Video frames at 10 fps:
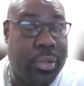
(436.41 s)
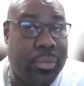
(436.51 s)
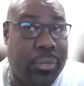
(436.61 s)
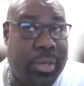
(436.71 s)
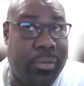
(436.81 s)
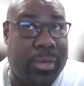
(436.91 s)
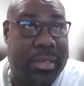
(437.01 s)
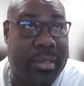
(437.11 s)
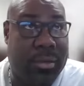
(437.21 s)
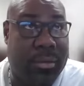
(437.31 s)
the way we
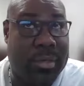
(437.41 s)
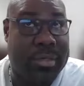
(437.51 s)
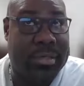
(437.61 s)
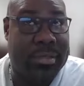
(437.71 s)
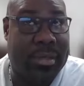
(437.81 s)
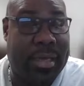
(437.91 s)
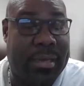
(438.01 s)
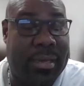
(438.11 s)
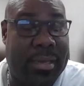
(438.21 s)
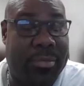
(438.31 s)
did it was I
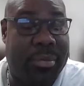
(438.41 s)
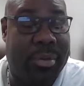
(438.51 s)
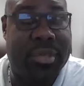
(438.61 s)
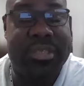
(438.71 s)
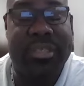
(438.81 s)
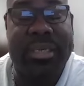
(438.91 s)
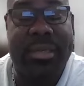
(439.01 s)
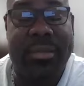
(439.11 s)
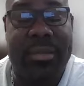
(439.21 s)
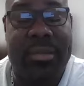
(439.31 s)
did pretty much the